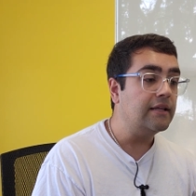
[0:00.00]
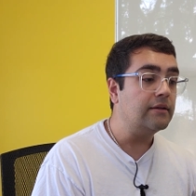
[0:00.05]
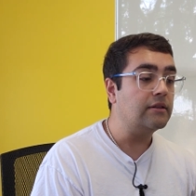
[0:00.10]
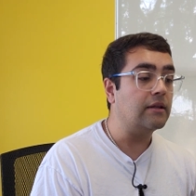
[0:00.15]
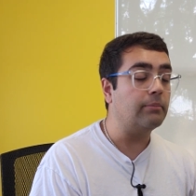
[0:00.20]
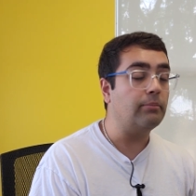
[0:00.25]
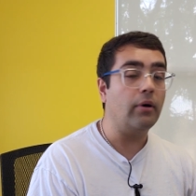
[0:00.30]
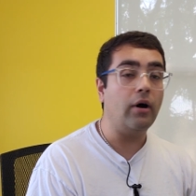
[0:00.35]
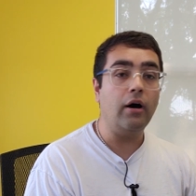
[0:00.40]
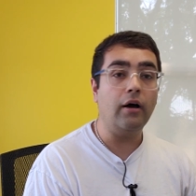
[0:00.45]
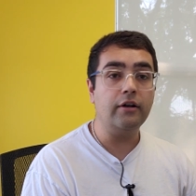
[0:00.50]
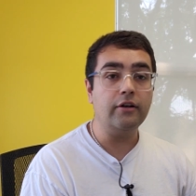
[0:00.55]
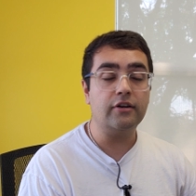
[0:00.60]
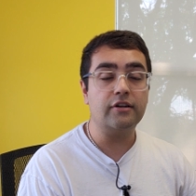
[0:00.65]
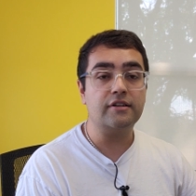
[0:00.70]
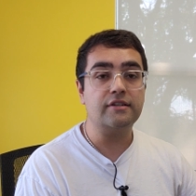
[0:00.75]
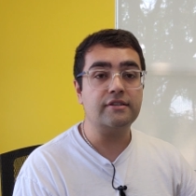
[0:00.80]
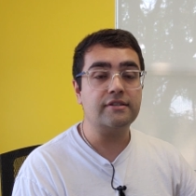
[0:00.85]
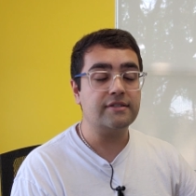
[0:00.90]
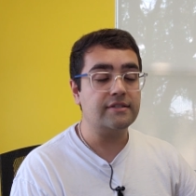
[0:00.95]
The
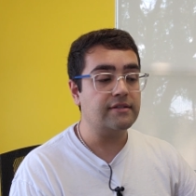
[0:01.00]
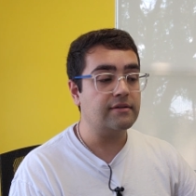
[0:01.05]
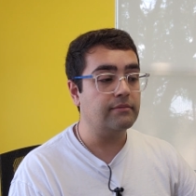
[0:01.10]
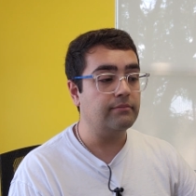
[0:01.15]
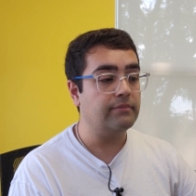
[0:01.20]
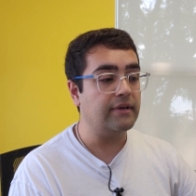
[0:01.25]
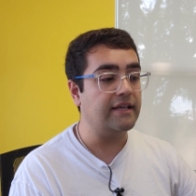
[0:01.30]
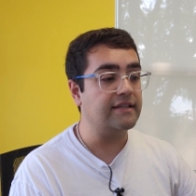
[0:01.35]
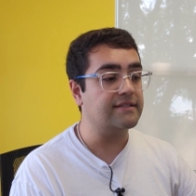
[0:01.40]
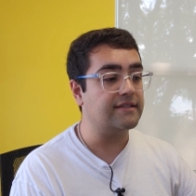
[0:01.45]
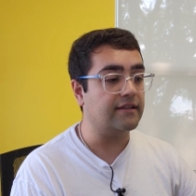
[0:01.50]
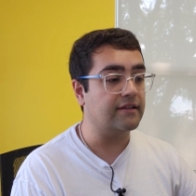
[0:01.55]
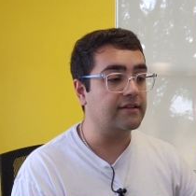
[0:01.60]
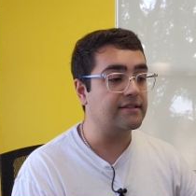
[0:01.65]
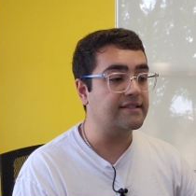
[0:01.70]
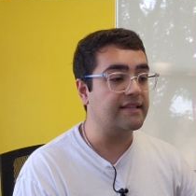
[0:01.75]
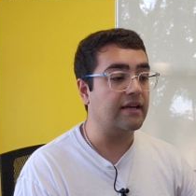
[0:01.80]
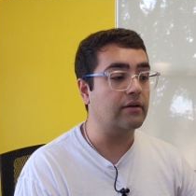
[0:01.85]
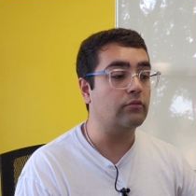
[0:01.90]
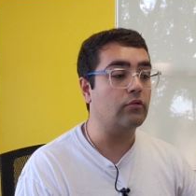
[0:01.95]
Ponders basically
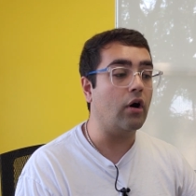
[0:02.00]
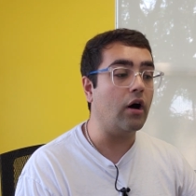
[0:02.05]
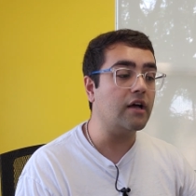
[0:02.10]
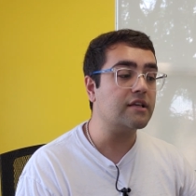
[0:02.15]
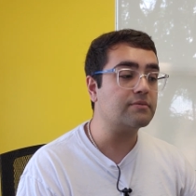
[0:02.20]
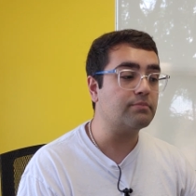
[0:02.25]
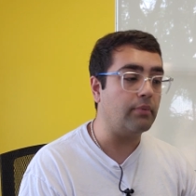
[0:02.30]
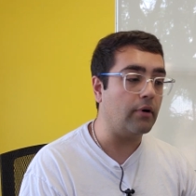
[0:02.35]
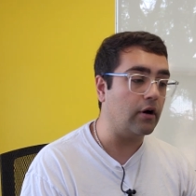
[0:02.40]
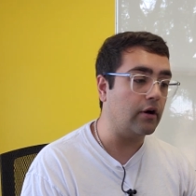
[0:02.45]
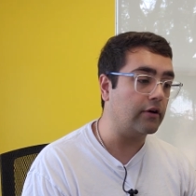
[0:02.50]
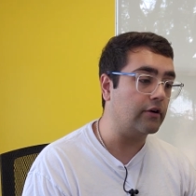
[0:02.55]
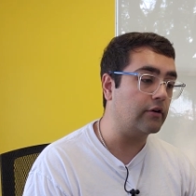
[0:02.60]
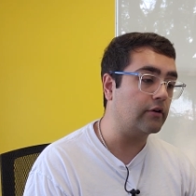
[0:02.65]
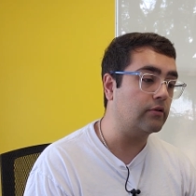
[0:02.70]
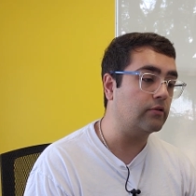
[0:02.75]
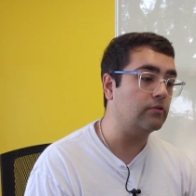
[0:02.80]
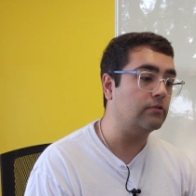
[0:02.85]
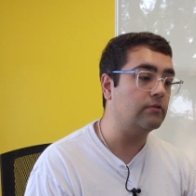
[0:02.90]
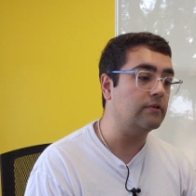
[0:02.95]
said, Ross
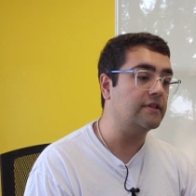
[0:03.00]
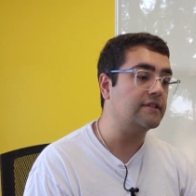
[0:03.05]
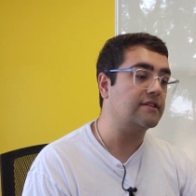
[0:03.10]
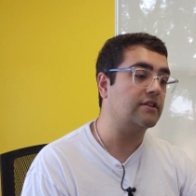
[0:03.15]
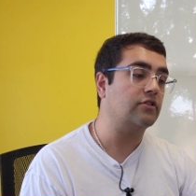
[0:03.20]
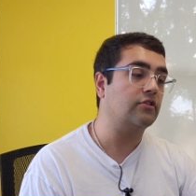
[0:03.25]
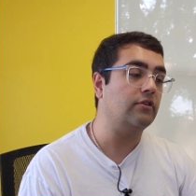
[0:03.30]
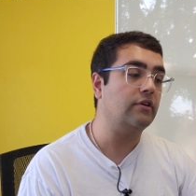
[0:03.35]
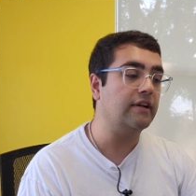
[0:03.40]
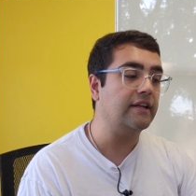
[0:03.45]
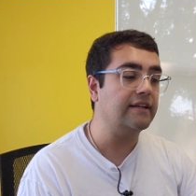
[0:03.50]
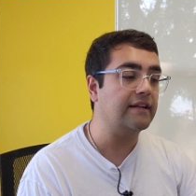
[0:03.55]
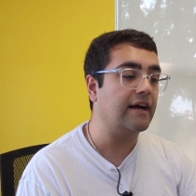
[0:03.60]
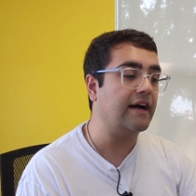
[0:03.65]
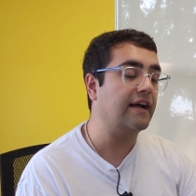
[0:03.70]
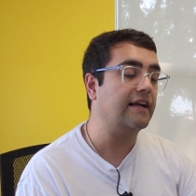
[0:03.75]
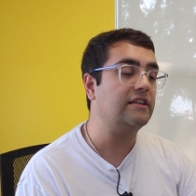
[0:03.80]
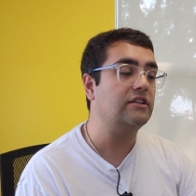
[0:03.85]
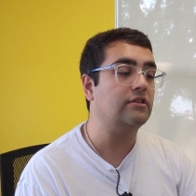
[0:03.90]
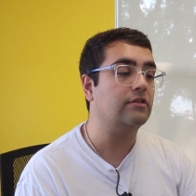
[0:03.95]
Ponder, who is a
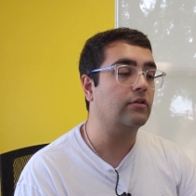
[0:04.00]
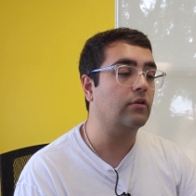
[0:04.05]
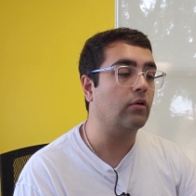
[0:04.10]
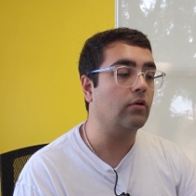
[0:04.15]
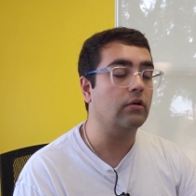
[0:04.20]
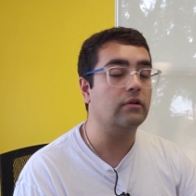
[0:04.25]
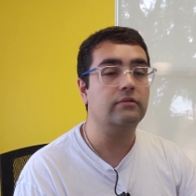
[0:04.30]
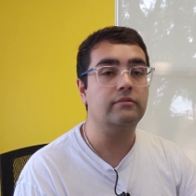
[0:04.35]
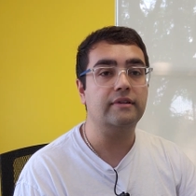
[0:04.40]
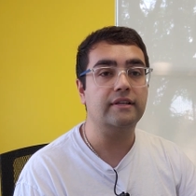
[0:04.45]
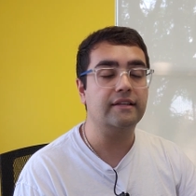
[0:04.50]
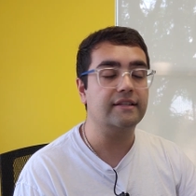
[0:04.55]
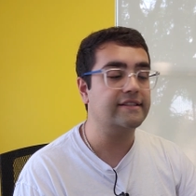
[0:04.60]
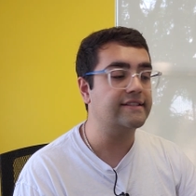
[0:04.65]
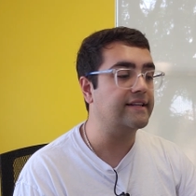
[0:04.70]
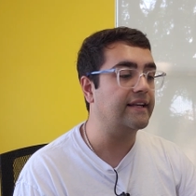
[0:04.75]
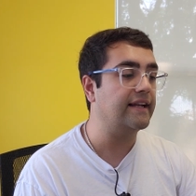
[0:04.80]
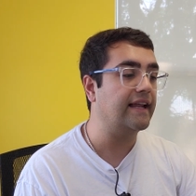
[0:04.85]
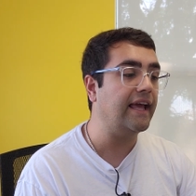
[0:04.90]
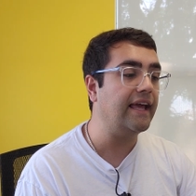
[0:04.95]
39 year old real
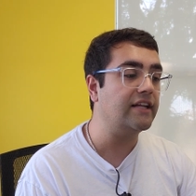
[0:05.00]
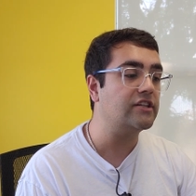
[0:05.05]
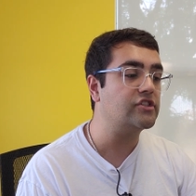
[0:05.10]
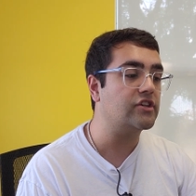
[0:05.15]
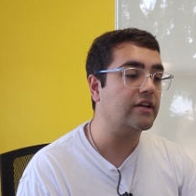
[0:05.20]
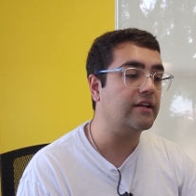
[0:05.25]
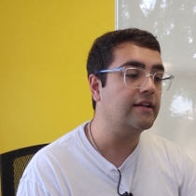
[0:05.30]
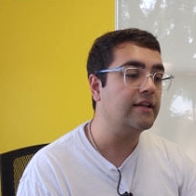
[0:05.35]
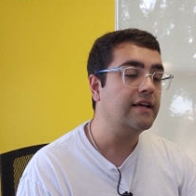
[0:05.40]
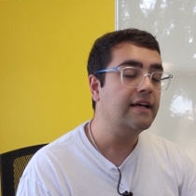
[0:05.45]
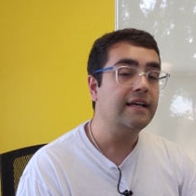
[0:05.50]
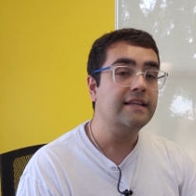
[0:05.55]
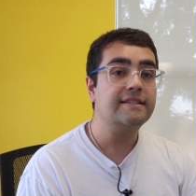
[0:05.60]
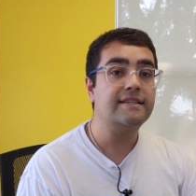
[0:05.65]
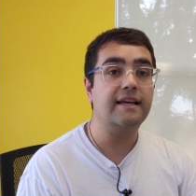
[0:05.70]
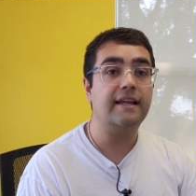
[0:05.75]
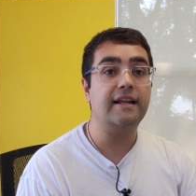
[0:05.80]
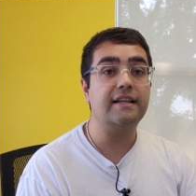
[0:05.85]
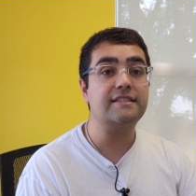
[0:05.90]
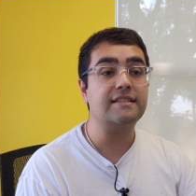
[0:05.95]
estate agent,
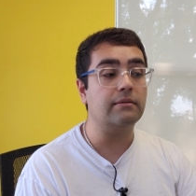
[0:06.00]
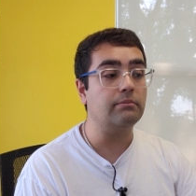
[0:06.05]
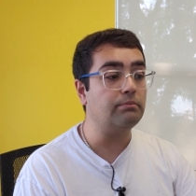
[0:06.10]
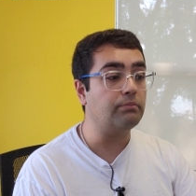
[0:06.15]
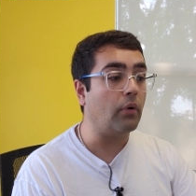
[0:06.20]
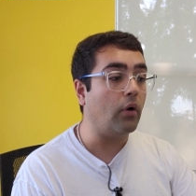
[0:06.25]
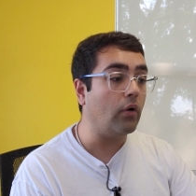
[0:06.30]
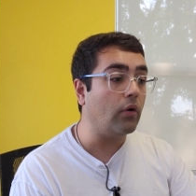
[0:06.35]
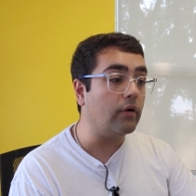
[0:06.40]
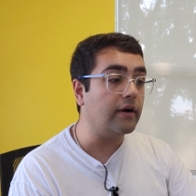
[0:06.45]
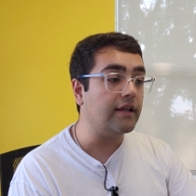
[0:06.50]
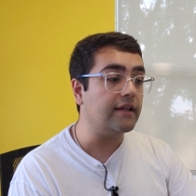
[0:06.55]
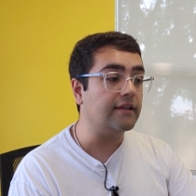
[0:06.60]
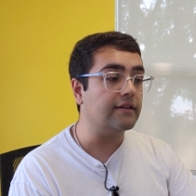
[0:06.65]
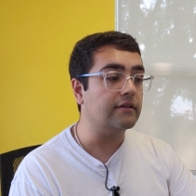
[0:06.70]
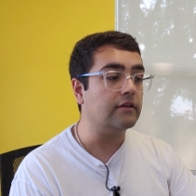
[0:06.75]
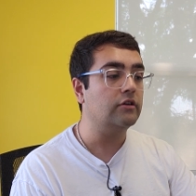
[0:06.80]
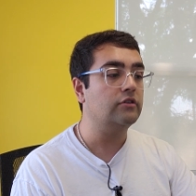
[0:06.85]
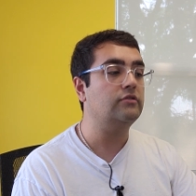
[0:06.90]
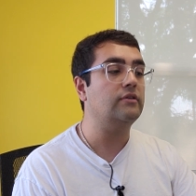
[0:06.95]
said it's
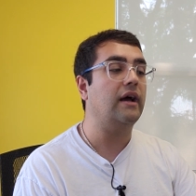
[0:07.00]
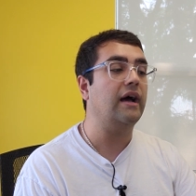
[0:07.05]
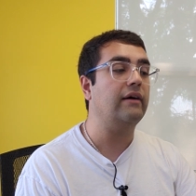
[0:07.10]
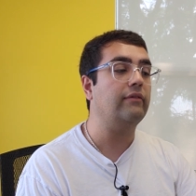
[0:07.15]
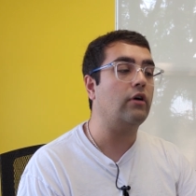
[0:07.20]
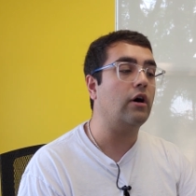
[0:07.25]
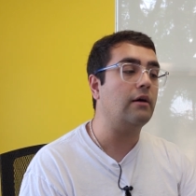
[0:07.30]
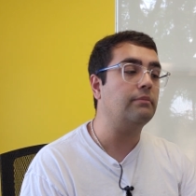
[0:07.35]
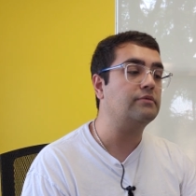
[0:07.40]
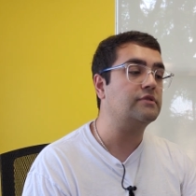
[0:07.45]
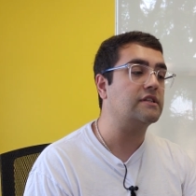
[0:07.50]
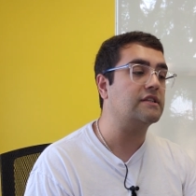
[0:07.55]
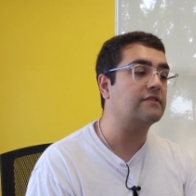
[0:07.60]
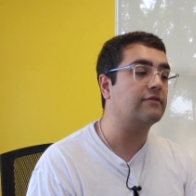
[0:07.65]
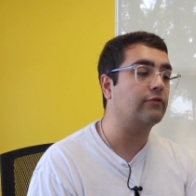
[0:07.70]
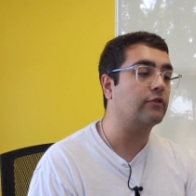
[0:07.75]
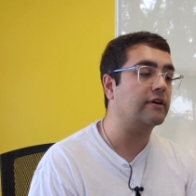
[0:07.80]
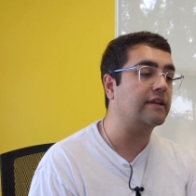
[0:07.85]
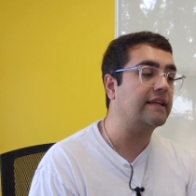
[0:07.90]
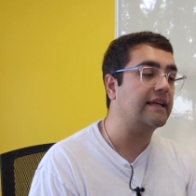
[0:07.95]
important to have
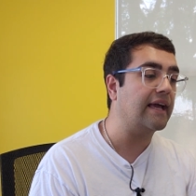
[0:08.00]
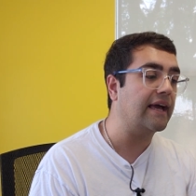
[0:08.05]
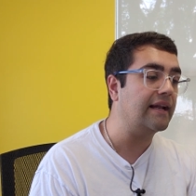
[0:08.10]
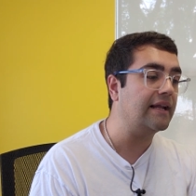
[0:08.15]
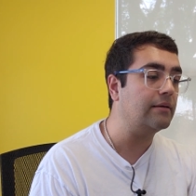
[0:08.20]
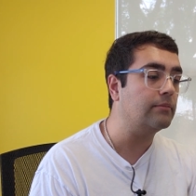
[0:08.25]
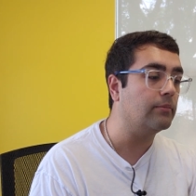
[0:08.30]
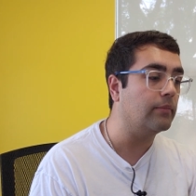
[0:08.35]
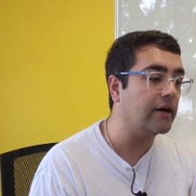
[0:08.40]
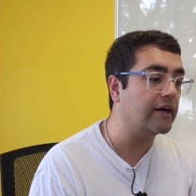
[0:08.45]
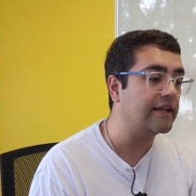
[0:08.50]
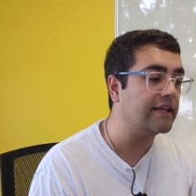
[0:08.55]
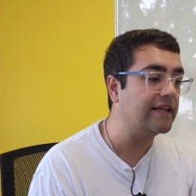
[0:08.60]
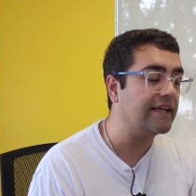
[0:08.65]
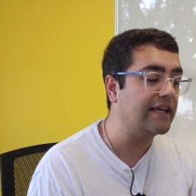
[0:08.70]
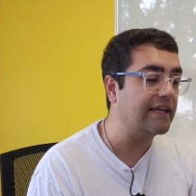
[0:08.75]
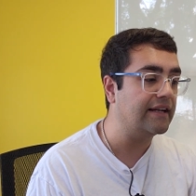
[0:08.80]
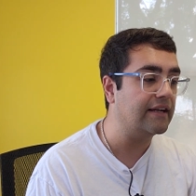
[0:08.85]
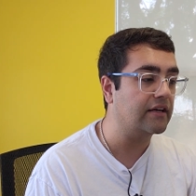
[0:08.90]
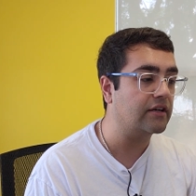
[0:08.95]
options for getting
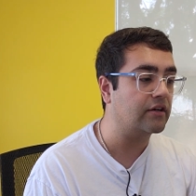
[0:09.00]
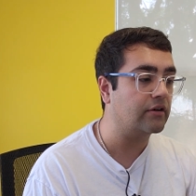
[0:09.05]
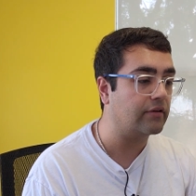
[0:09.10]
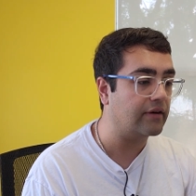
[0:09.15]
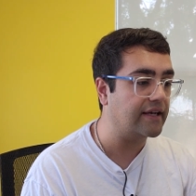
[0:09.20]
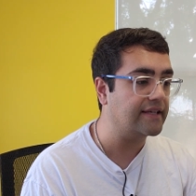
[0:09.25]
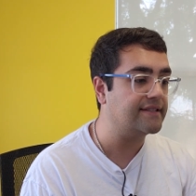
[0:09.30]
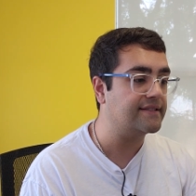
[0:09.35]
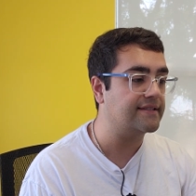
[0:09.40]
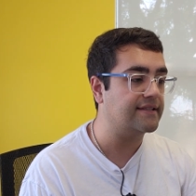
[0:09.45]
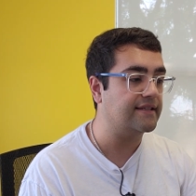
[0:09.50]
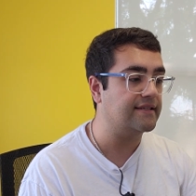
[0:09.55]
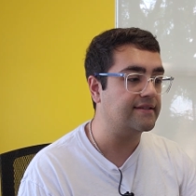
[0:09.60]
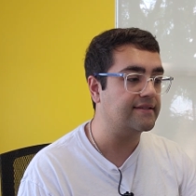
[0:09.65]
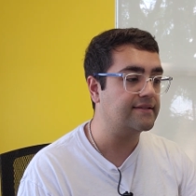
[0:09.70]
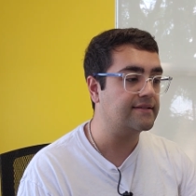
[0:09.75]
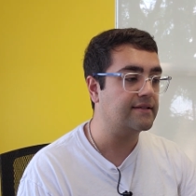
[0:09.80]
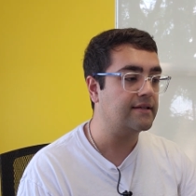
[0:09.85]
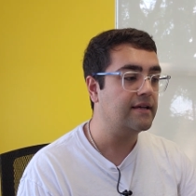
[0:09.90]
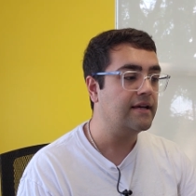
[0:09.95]
money in a
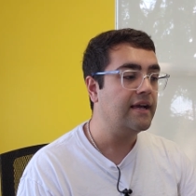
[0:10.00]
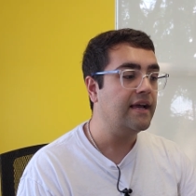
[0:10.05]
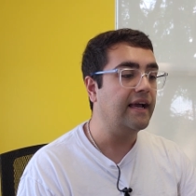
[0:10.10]
crisis.